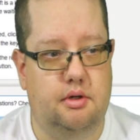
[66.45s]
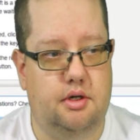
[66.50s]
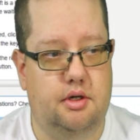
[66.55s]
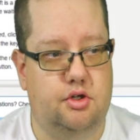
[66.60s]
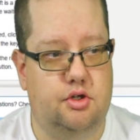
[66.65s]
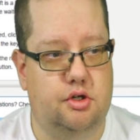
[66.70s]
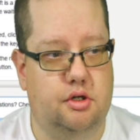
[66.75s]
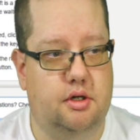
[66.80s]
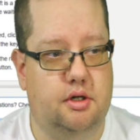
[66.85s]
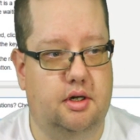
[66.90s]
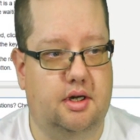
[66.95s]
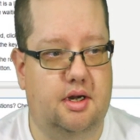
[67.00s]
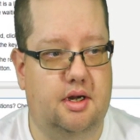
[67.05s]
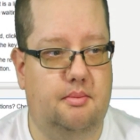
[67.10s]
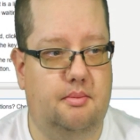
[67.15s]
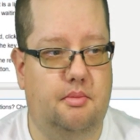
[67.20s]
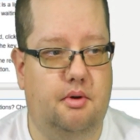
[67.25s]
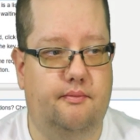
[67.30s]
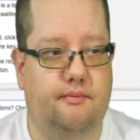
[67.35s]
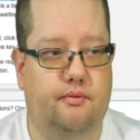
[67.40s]
is you're going to
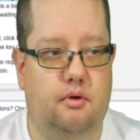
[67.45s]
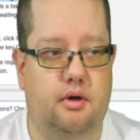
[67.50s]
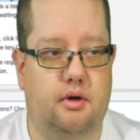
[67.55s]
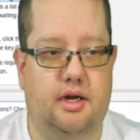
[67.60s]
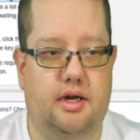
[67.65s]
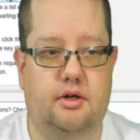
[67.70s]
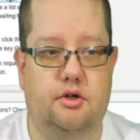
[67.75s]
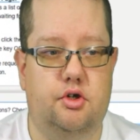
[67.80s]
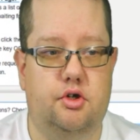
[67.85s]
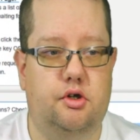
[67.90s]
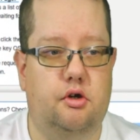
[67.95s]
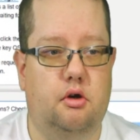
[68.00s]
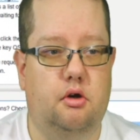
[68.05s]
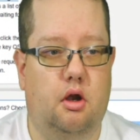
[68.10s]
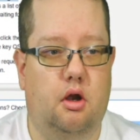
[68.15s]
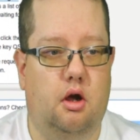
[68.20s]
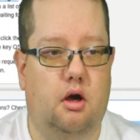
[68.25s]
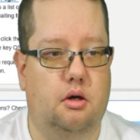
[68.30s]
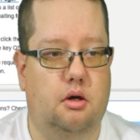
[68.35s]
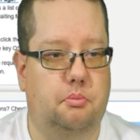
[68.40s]
come over into your
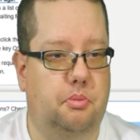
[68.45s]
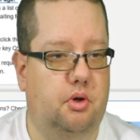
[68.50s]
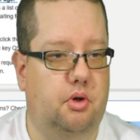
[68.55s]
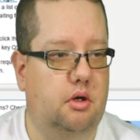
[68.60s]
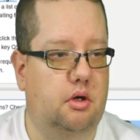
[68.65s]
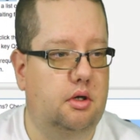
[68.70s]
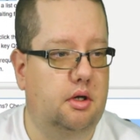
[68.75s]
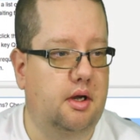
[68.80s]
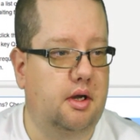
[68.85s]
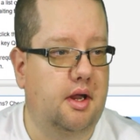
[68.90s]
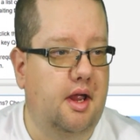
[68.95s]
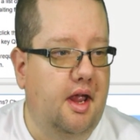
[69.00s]
logbook,